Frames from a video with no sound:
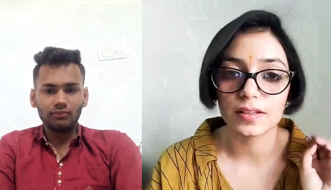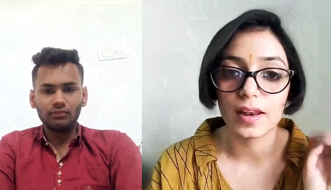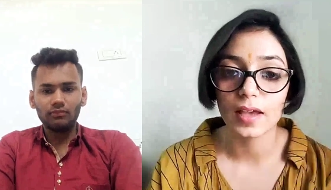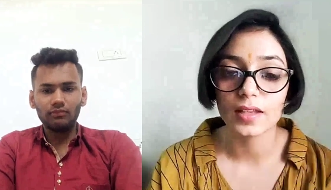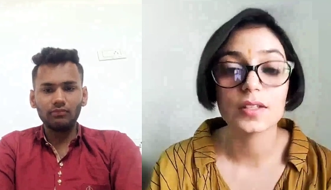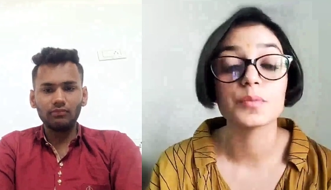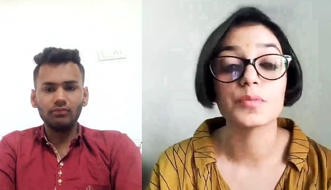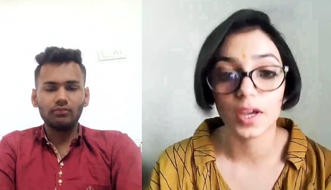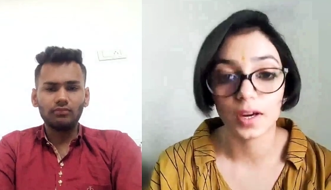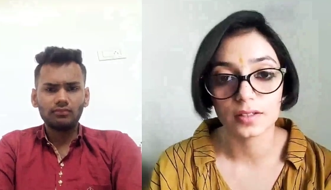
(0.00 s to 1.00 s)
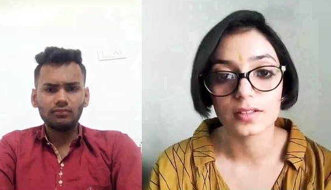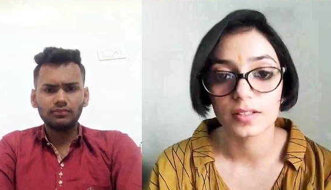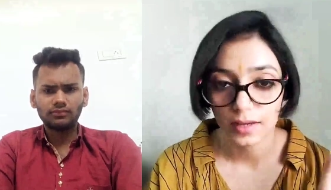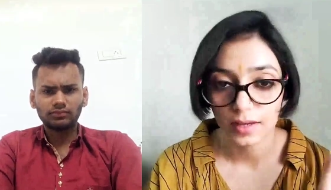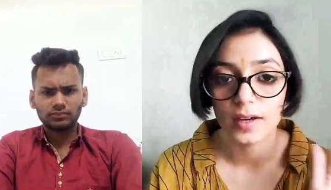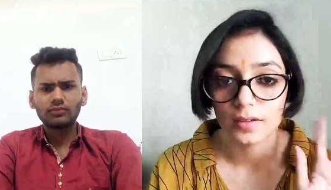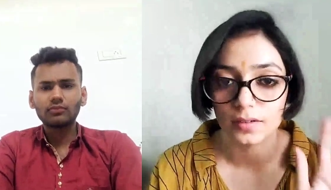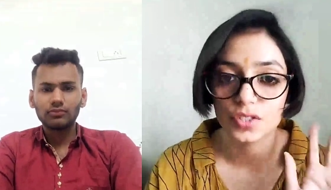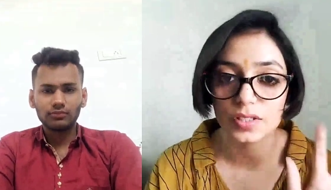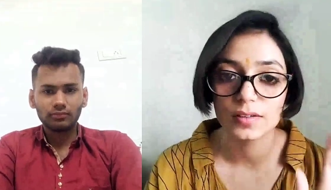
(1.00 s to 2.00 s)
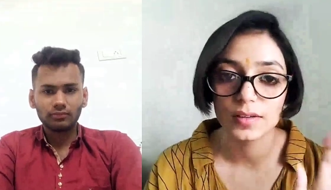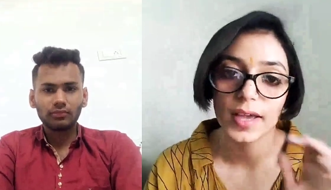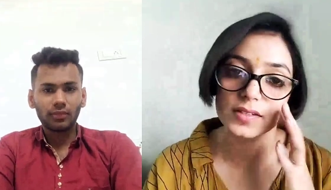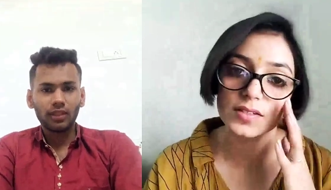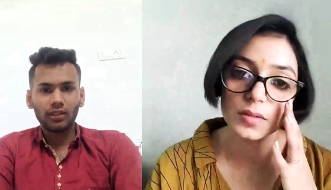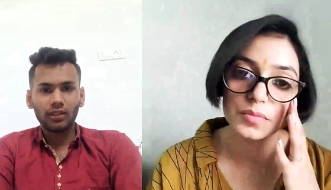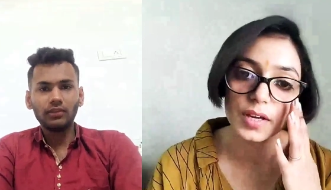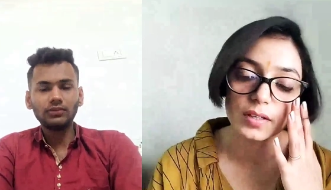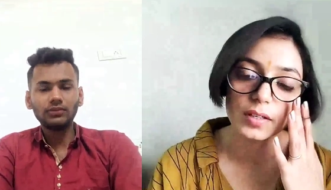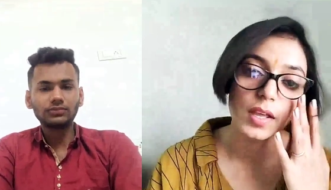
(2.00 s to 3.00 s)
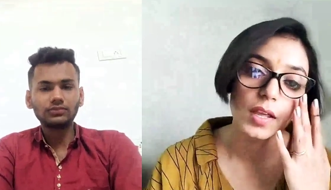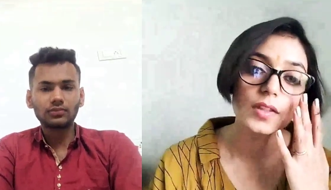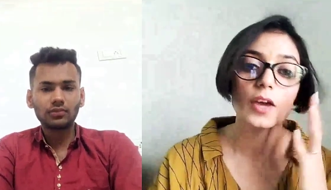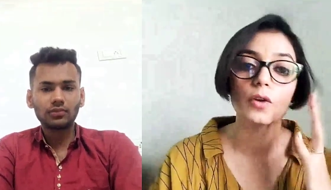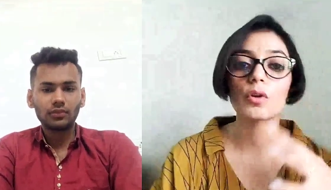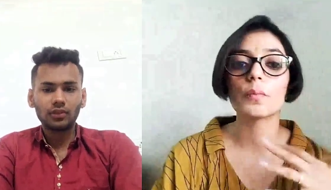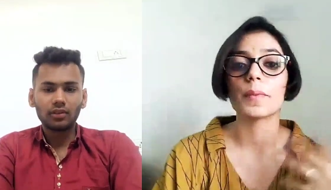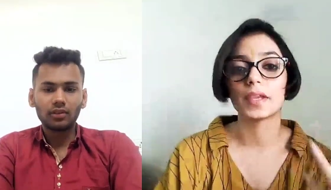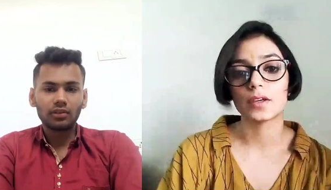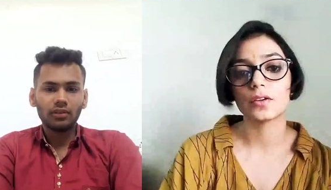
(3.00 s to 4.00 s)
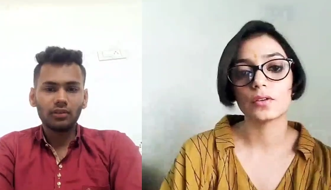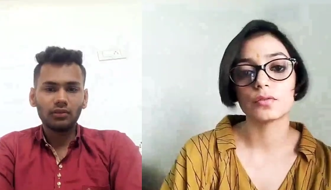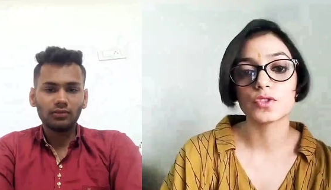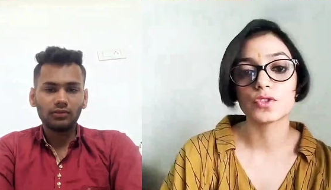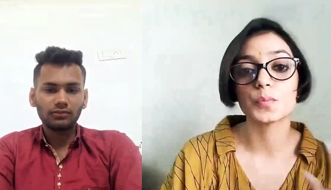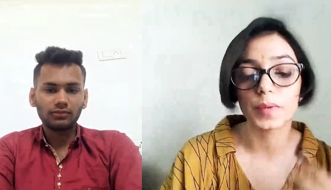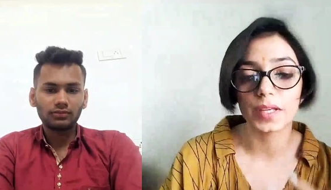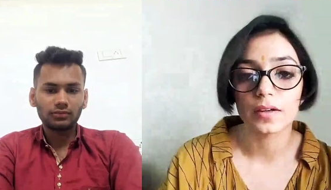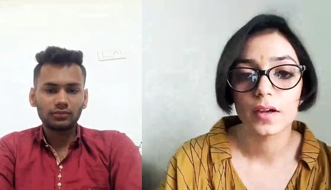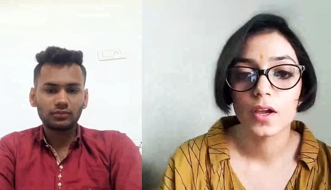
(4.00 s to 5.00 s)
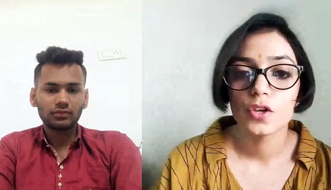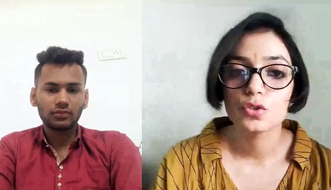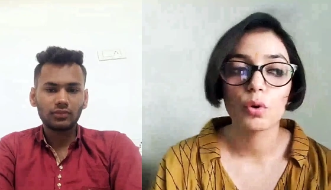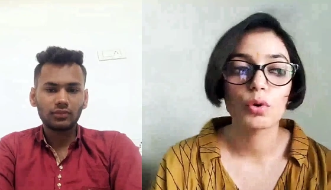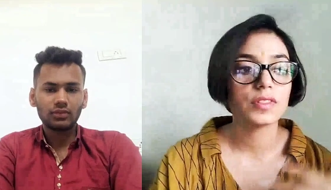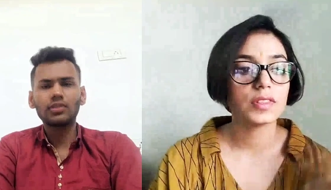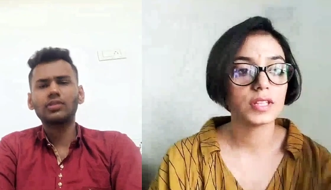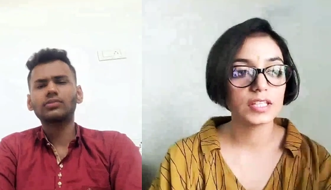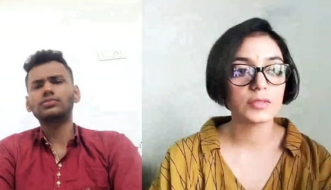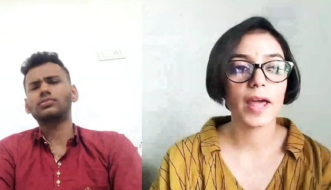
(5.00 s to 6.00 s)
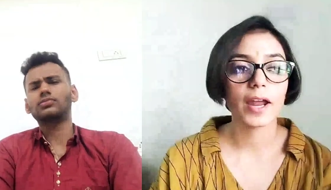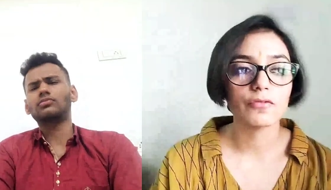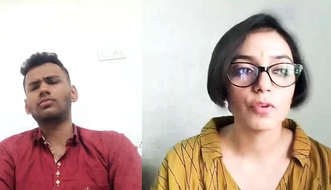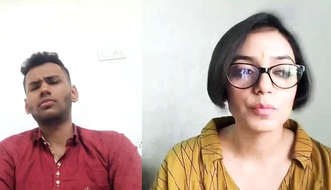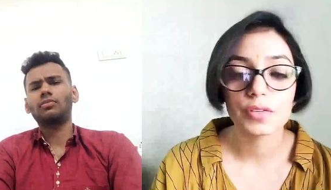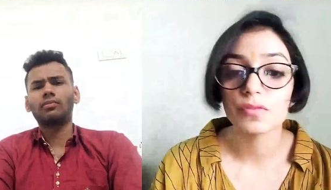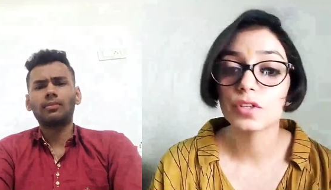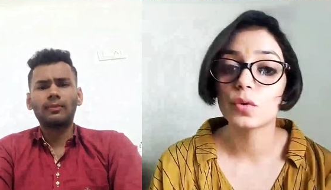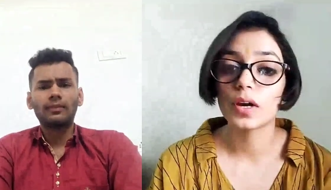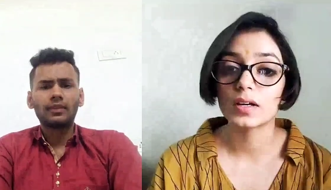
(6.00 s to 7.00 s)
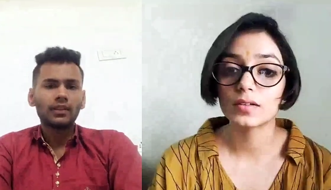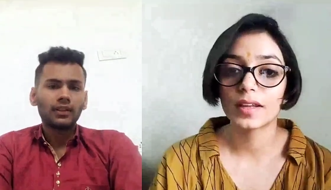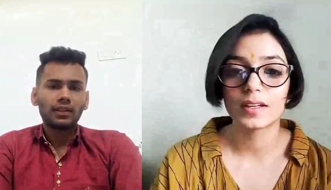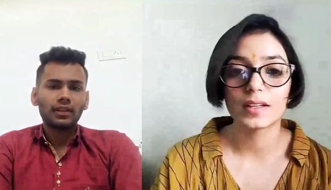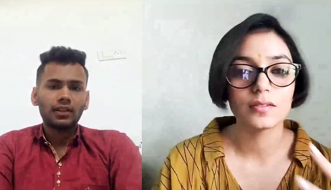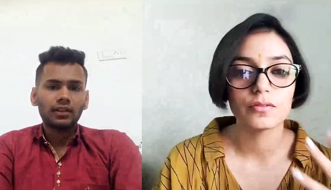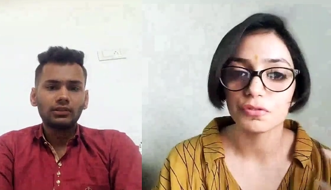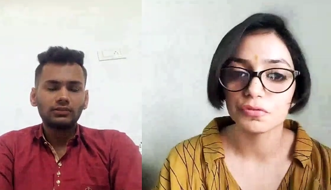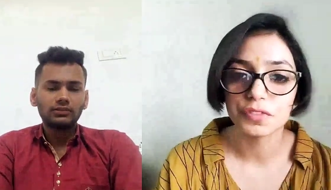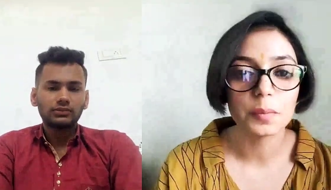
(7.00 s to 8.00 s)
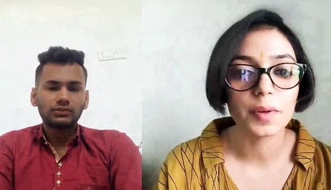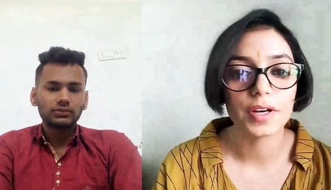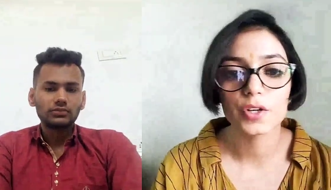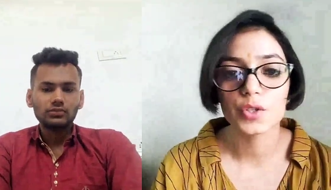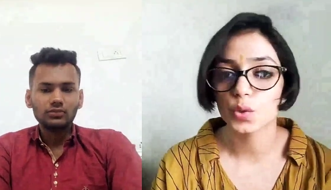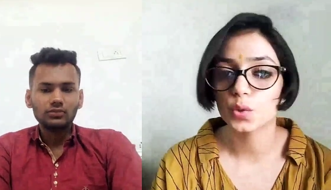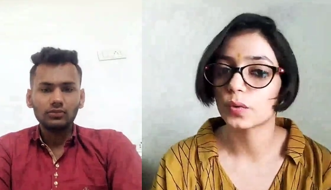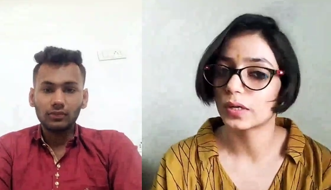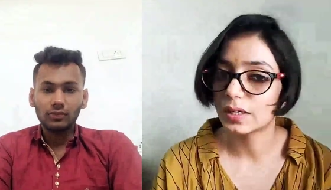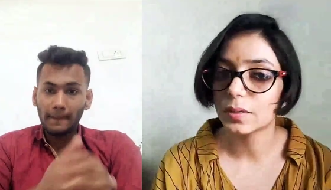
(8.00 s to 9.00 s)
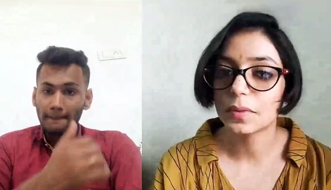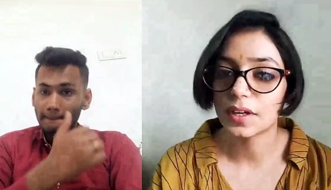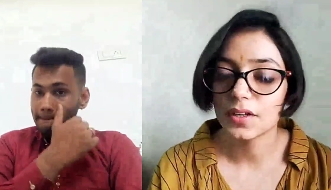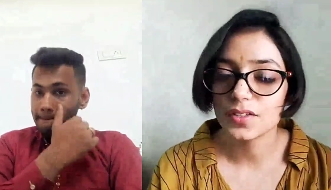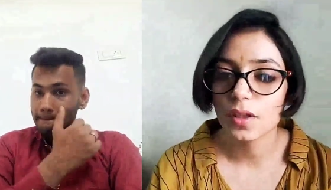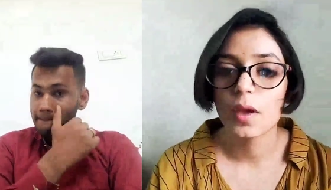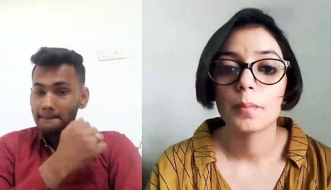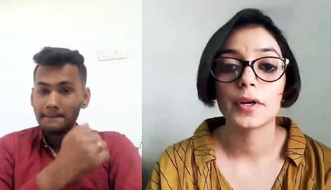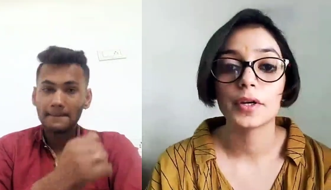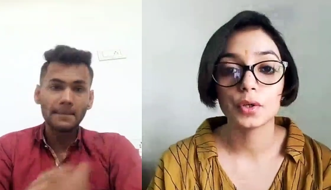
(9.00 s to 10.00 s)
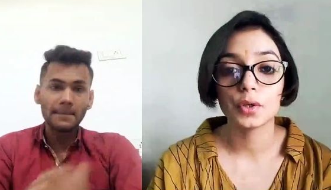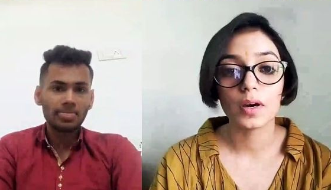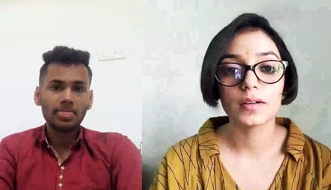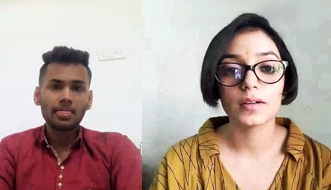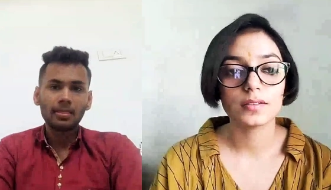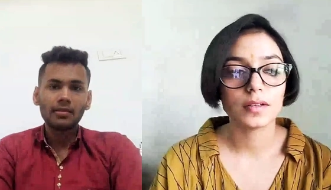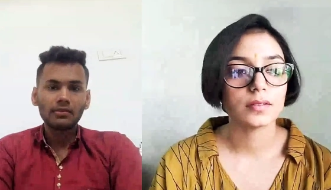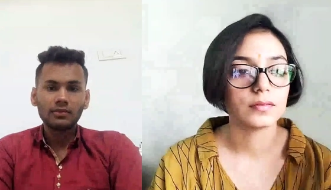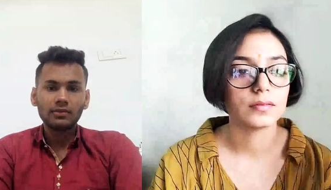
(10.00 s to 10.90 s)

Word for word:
Speaker 1: as a subject, still as a subject. They are not making you speak. So on these platforms, even you are getting 15 minutes or 20 minutes, but you are...